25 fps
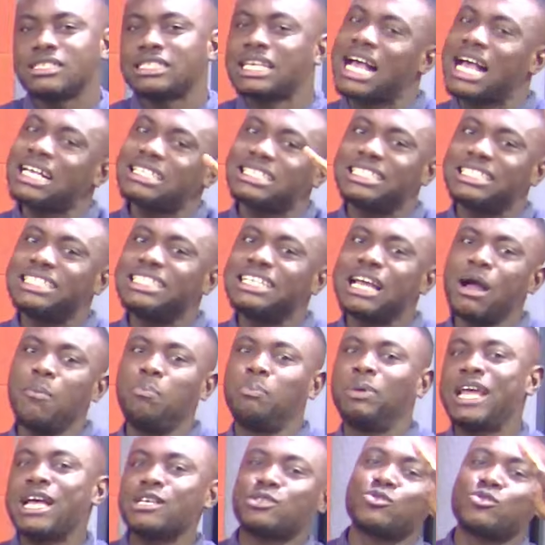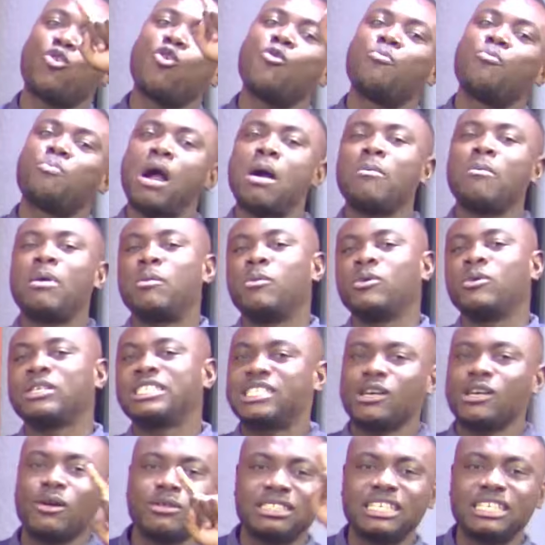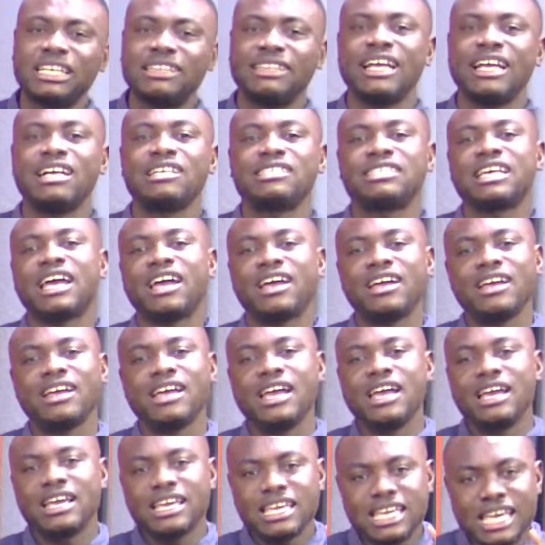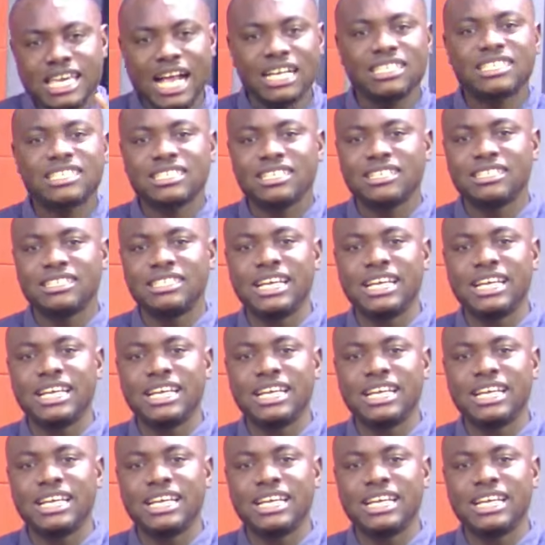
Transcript: Senior players go Palma. Chelsea thinks that yes,